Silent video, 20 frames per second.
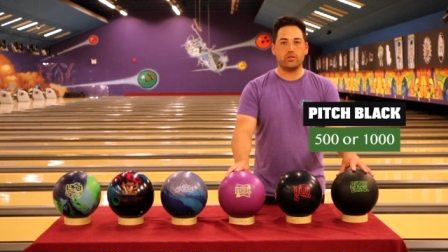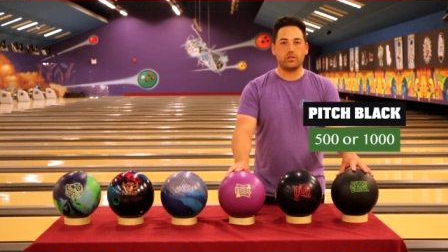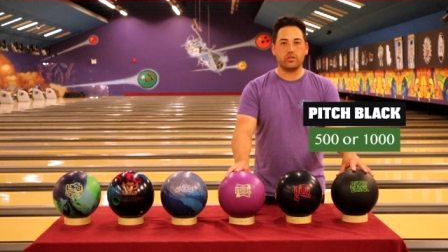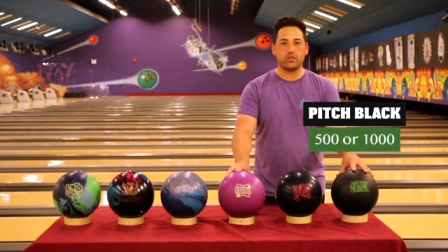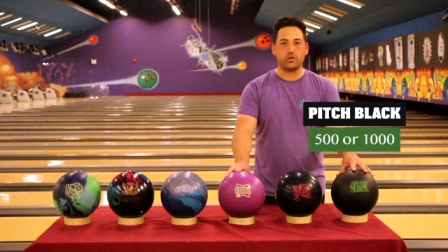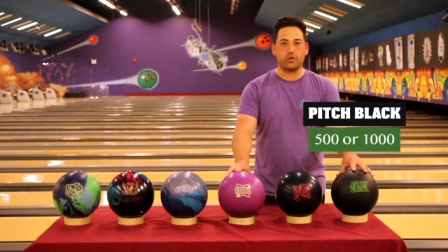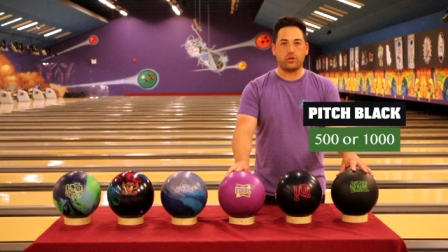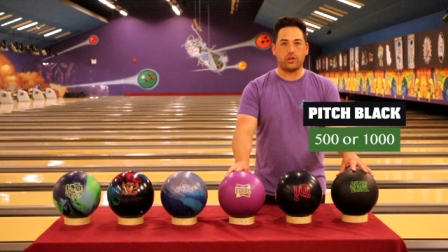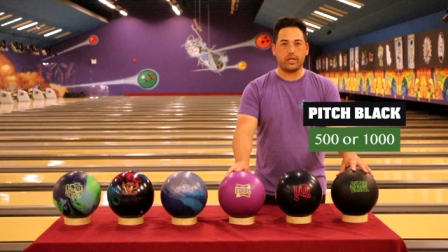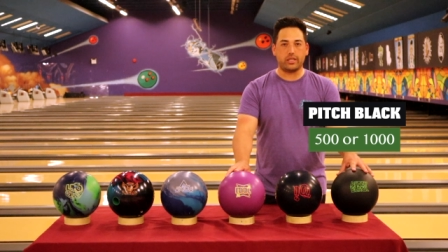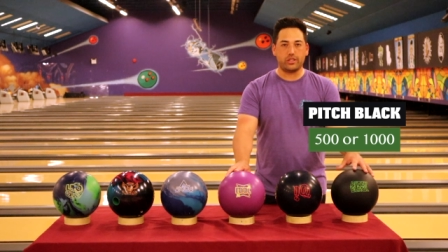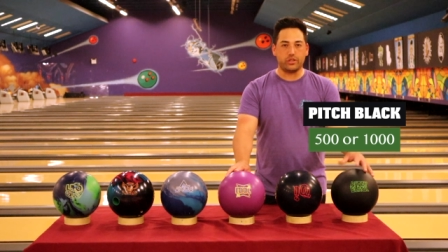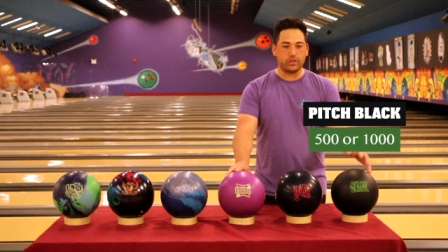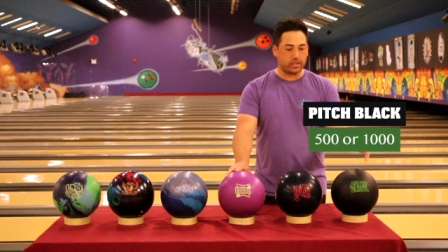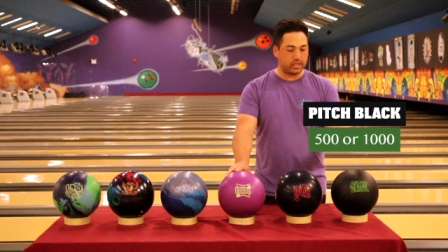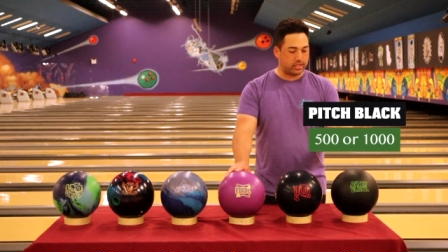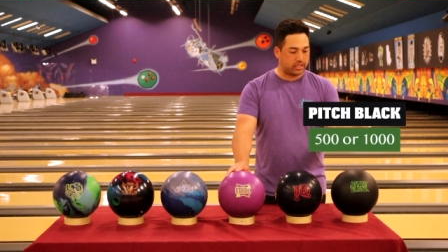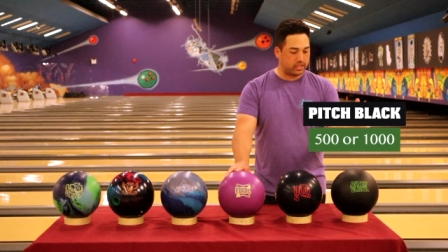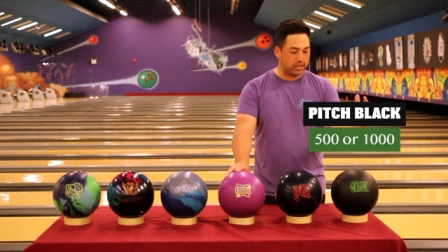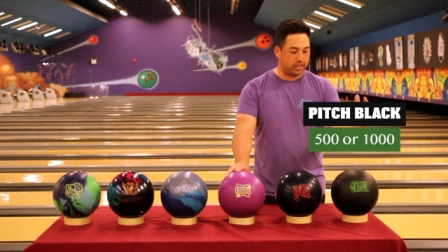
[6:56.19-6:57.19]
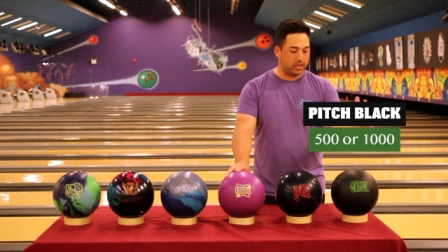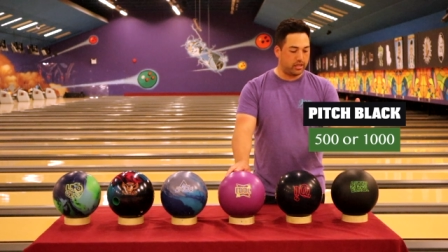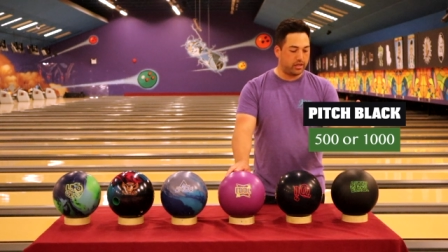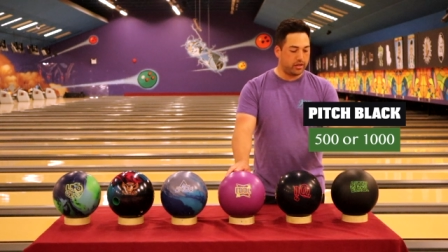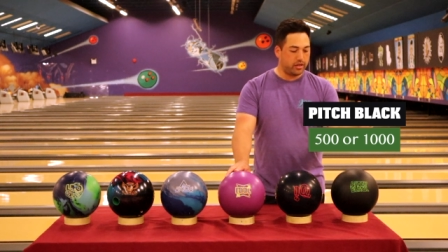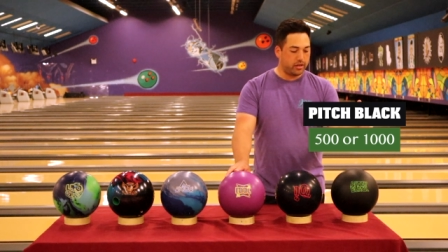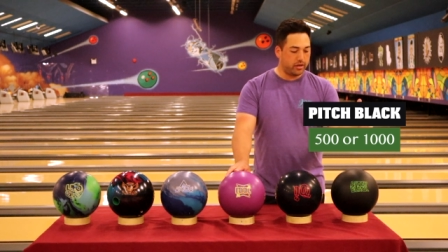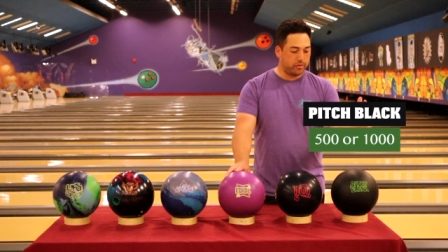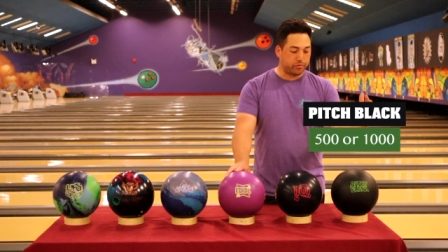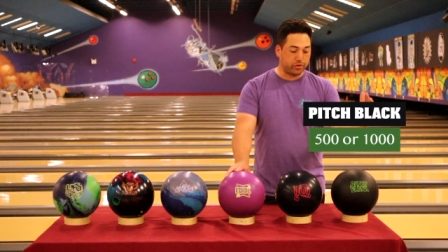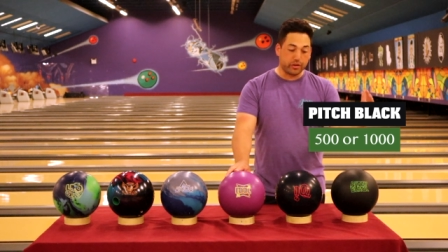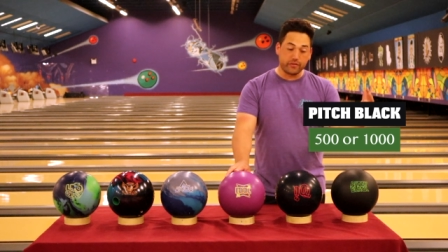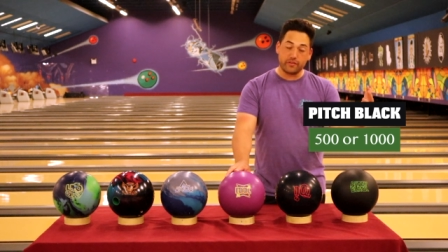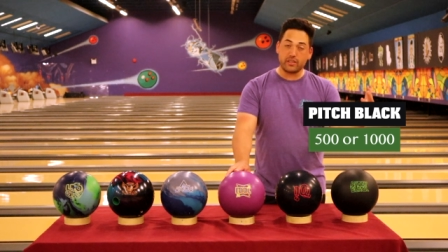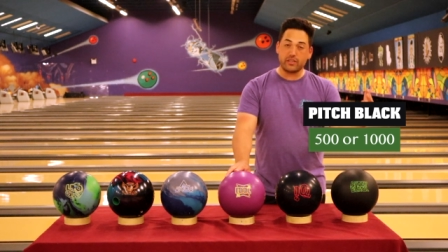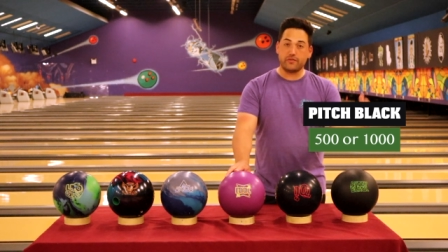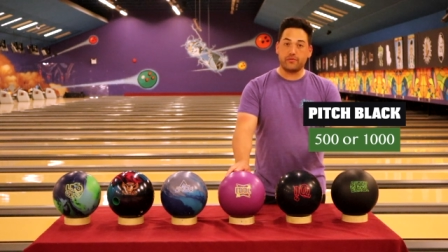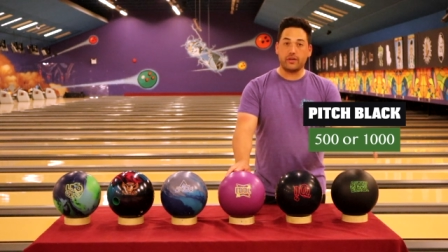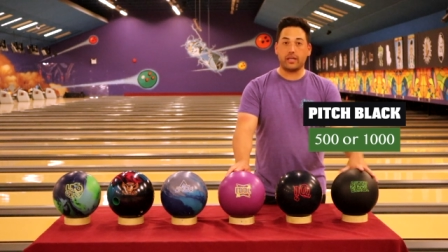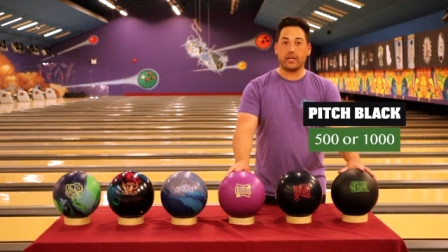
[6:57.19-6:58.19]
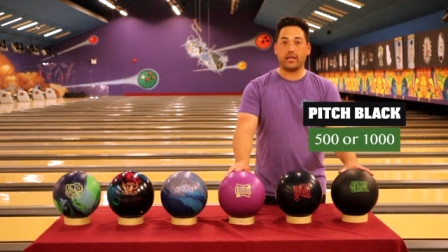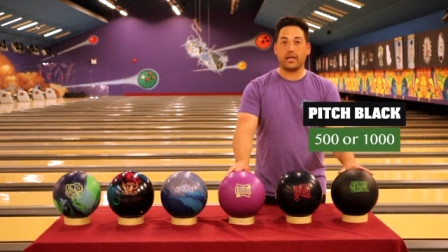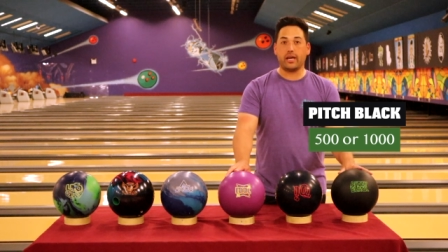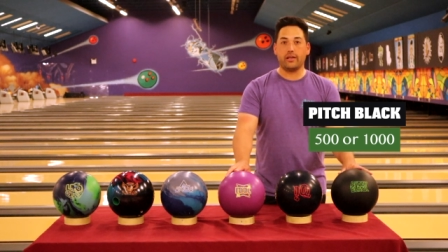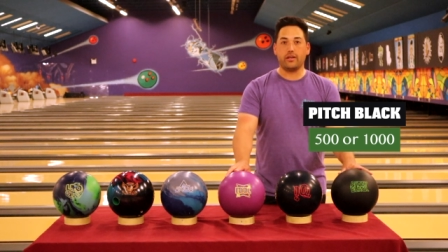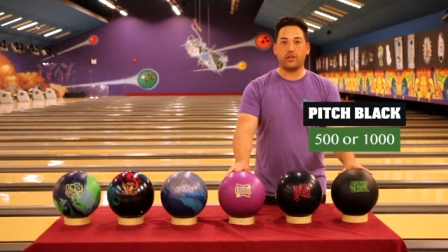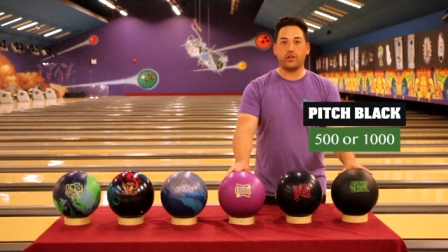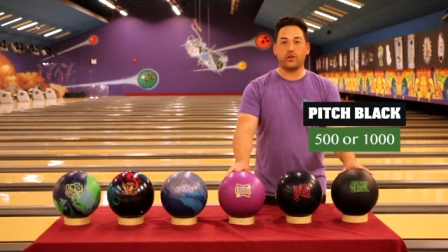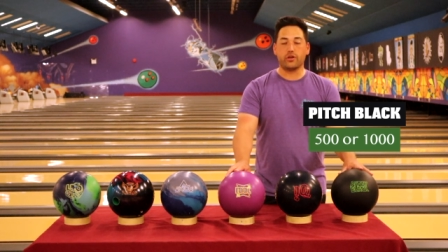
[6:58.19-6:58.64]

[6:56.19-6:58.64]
So as you can see, previous vid again,